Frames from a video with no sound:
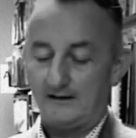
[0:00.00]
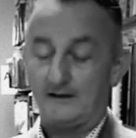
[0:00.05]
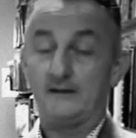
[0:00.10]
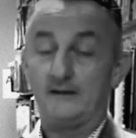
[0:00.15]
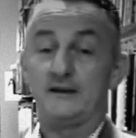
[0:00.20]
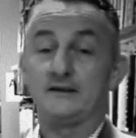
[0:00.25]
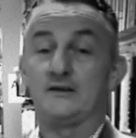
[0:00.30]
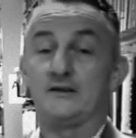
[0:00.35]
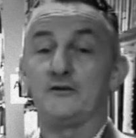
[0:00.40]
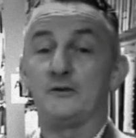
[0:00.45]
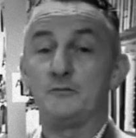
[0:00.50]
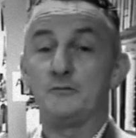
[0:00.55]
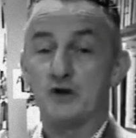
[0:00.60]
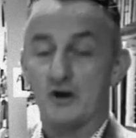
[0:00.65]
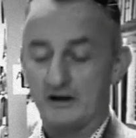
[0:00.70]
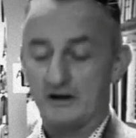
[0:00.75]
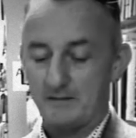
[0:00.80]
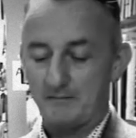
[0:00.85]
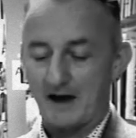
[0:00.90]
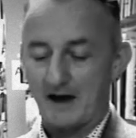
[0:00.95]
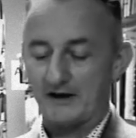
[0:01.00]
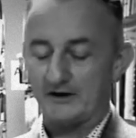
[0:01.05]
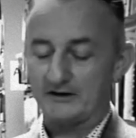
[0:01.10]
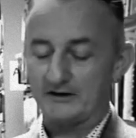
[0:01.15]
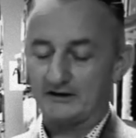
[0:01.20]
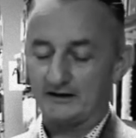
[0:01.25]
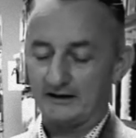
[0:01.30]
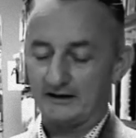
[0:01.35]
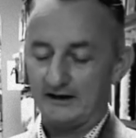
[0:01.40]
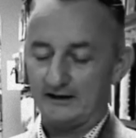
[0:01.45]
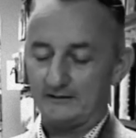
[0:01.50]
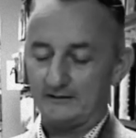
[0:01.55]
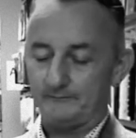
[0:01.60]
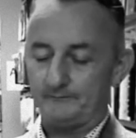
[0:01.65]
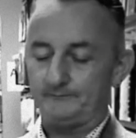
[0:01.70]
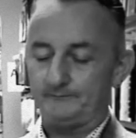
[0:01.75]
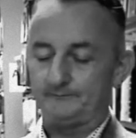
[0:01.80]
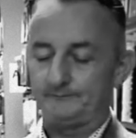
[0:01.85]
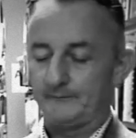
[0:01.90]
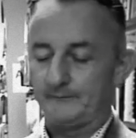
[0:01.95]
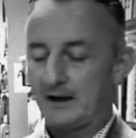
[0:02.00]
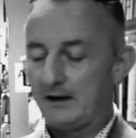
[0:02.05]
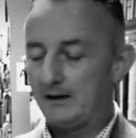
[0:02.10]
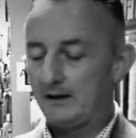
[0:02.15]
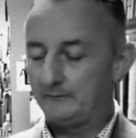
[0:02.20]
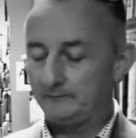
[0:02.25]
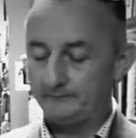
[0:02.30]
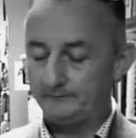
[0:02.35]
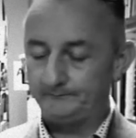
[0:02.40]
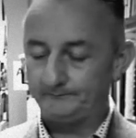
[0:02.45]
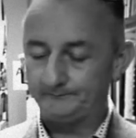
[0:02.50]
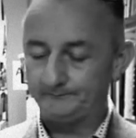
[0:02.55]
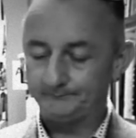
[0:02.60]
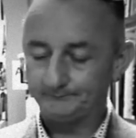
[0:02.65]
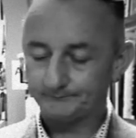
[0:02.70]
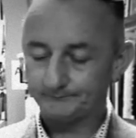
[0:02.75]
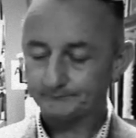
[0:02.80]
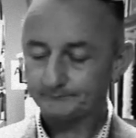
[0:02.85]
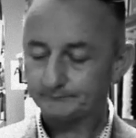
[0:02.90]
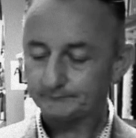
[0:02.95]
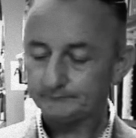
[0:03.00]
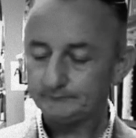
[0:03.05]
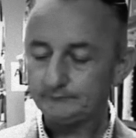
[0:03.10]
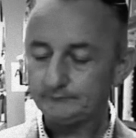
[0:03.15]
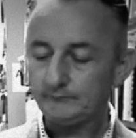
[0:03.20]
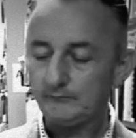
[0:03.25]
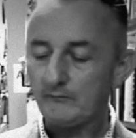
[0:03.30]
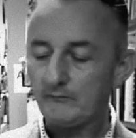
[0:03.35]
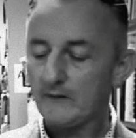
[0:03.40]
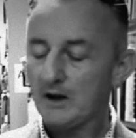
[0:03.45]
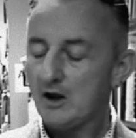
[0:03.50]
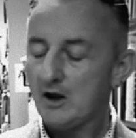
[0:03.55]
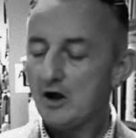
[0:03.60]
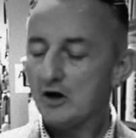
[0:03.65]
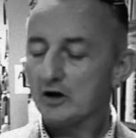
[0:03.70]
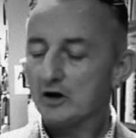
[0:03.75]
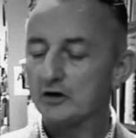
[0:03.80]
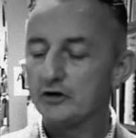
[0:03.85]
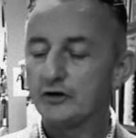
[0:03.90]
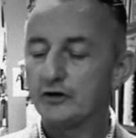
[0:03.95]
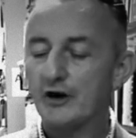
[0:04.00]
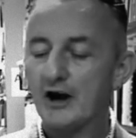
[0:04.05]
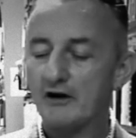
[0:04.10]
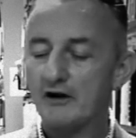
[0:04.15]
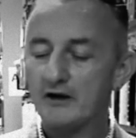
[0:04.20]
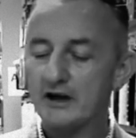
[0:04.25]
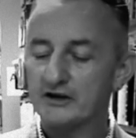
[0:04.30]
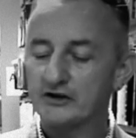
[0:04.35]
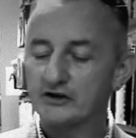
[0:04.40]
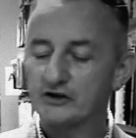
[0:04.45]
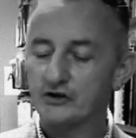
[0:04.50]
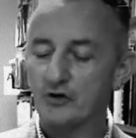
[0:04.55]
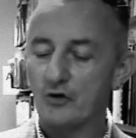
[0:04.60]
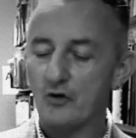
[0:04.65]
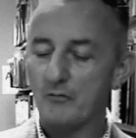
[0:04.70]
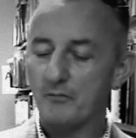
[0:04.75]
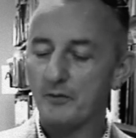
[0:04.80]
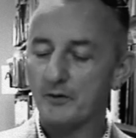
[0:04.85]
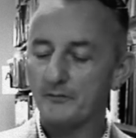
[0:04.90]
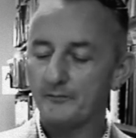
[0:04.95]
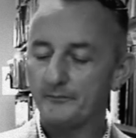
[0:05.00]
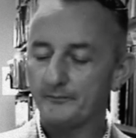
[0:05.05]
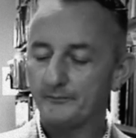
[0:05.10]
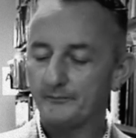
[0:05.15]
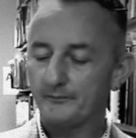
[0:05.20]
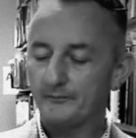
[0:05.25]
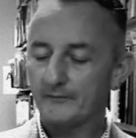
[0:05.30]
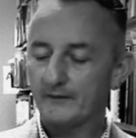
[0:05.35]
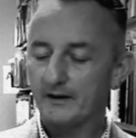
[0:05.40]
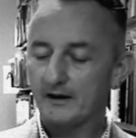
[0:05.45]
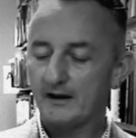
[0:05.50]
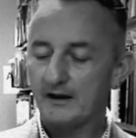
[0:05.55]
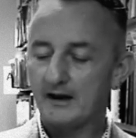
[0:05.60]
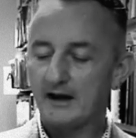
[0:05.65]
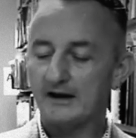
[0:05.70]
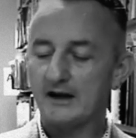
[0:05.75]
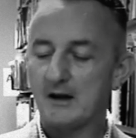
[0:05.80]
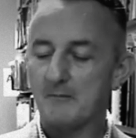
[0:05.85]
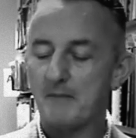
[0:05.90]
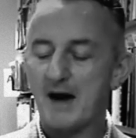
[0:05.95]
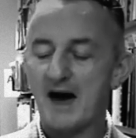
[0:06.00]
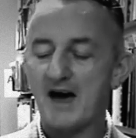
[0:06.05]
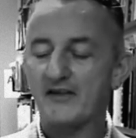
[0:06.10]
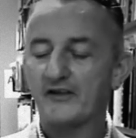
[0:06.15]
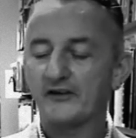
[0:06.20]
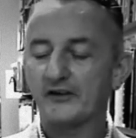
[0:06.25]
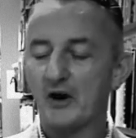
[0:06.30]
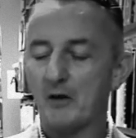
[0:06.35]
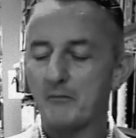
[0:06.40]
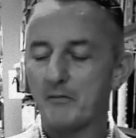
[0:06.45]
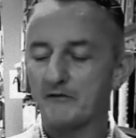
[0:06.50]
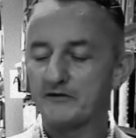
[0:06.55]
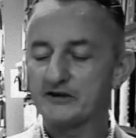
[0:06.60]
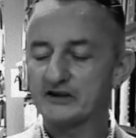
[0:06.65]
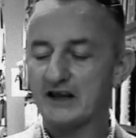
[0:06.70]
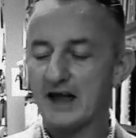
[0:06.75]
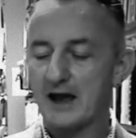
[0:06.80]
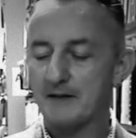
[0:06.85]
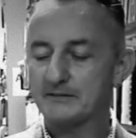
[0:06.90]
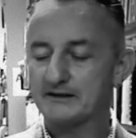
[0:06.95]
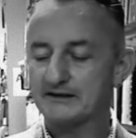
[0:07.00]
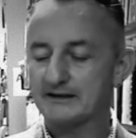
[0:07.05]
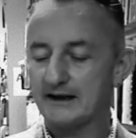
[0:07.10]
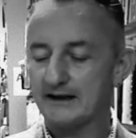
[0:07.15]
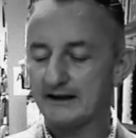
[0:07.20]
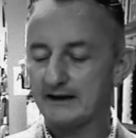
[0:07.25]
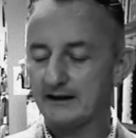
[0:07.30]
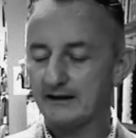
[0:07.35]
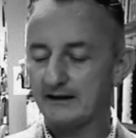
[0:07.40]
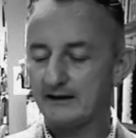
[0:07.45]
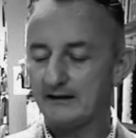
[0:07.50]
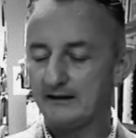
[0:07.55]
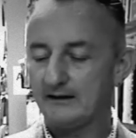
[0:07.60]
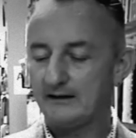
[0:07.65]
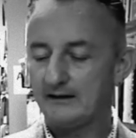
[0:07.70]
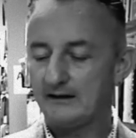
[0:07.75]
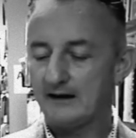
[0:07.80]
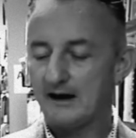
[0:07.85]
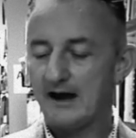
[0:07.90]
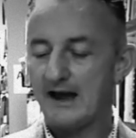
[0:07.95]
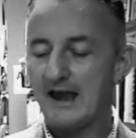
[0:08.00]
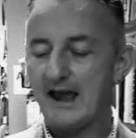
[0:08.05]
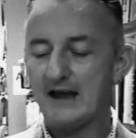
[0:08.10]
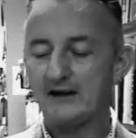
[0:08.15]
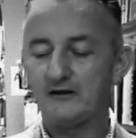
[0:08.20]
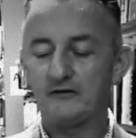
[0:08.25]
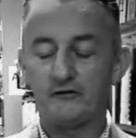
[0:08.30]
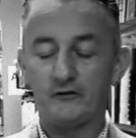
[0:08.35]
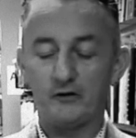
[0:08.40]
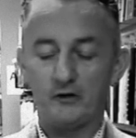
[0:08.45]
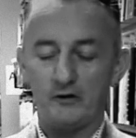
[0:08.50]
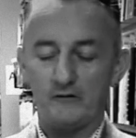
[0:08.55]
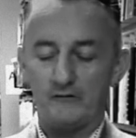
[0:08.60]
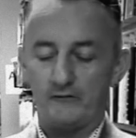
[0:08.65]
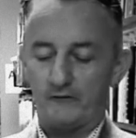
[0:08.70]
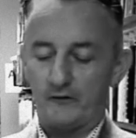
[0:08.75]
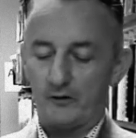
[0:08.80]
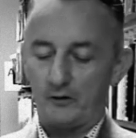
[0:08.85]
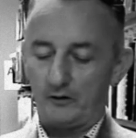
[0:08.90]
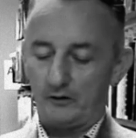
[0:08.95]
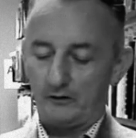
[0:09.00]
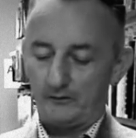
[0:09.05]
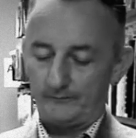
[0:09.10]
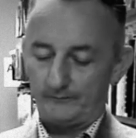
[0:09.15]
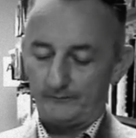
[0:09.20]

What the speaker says: This is from Johnny Patterson again. Contrary as soap, in a bathtub of slapstick, a head full of fool.